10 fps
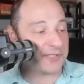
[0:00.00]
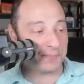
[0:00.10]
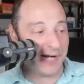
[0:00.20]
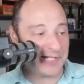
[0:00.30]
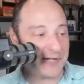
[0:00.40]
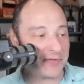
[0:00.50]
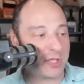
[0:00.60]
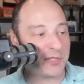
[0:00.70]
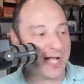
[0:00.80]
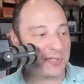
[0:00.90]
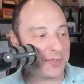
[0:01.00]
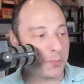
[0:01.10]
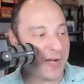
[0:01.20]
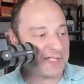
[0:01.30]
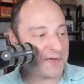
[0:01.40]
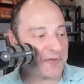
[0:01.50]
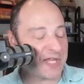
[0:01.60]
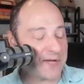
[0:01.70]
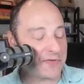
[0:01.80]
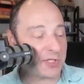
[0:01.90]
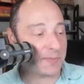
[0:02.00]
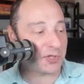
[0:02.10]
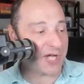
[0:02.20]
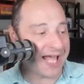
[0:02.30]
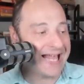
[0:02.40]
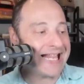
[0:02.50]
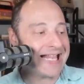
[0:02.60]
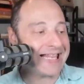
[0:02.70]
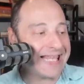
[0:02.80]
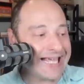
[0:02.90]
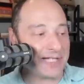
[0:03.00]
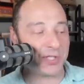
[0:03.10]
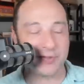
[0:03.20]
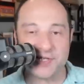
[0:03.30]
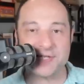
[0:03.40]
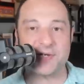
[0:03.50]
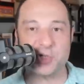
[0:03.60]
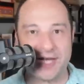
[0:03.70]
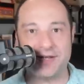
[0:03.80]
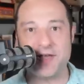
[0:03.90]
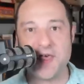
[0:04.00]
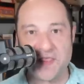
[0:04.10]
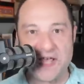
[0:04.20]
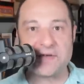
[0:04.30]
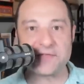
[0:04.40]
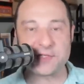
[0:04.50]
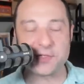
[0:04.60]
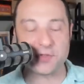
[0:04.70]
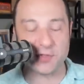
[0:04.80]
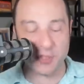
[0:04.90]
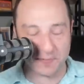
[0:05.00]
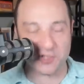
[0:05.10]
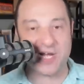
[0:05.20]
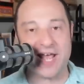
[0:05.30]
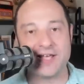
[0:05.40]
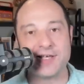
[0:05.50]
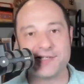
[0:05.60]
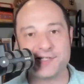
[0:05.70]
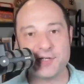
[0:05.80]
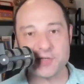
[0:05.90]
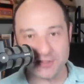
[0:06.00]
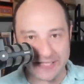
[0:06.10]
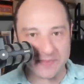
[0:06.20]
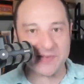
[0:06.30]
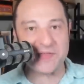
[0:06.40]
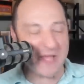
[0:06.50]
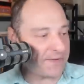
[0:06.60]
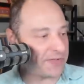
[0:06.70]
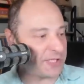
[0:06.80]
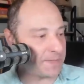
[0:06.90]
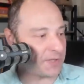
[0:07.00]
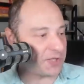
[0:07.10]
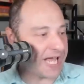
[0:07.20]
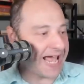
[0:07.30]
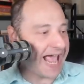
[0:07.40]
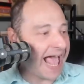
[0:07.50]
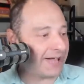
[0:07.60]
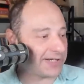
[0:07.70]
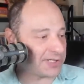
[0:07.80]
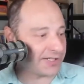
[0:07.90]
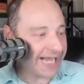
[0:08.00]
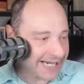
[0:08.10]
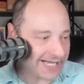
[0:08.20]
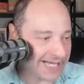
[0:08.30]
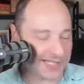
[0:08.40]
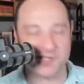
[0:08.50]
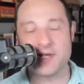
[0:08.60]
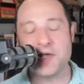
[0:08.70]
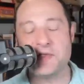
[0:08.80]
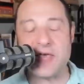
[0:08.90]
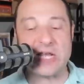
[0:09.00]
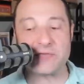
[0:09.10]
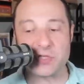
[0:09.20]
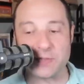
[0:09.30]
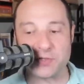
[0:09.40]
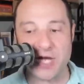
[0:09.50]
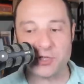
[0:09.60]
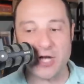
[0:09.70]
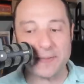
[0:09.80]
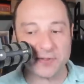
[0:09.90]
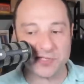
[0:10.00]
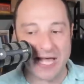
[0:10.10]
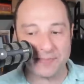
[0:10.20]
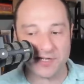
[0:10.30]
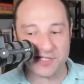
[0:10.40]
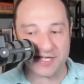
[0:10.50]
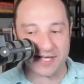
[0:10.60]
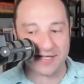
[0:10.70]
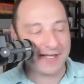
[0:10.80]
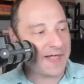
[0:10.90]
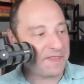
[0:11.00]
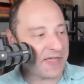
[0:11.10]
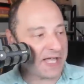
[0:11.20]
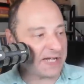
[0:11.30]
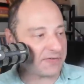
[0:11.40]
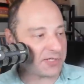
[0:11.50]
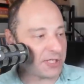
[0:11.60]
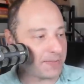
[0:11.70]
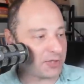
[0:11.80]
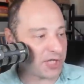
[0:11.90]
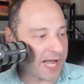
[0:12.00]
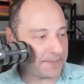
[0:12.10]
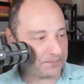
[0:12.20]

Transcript: Price, thank you for the super chat. Susan Westfall, thank you for the super chat. The Teresa McShane, thank you for the super chat. Susan Lieberman, thank you for the super chat. Alex Hernandez, thank you for the super chat. Tropical Tom Garcia, thank you for the super chat.